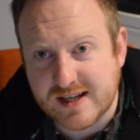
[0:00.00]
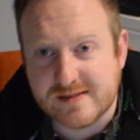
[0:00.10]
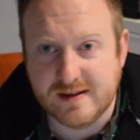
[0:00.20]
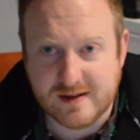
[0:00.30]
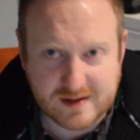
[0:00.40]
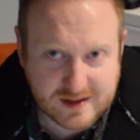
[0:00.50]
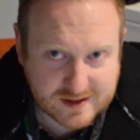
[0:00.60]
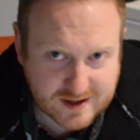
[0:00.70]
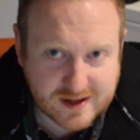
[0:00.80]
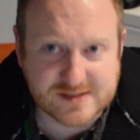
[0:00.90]

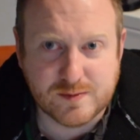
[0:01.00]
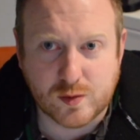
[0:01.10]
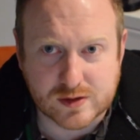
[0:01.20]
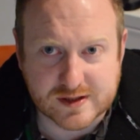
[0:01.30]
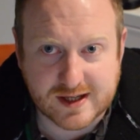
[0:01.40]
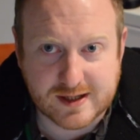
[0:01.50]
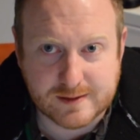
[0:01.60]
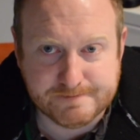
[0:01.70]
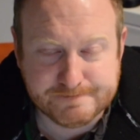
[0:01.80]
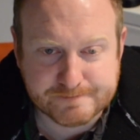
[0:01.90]
It costs more than